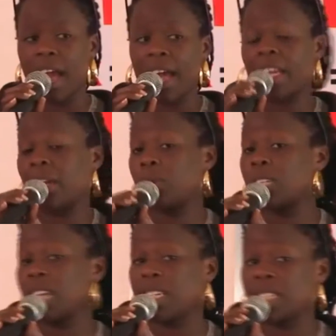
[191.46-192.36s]
And I looked
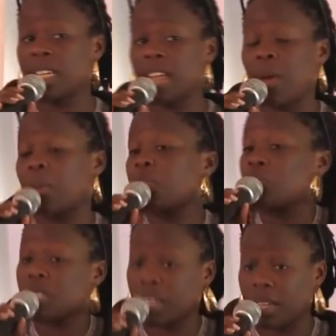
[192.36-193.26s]
and I said, I want to
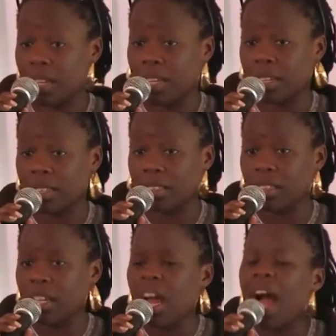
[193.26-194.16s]
sing.
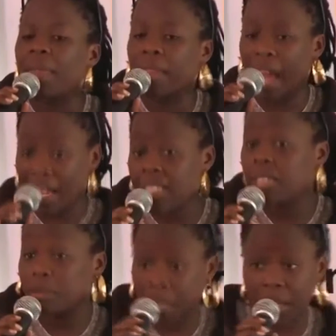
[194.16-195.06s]
And they
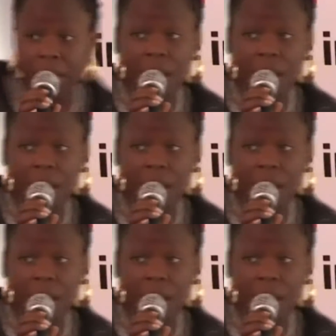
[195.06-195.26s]
asked me,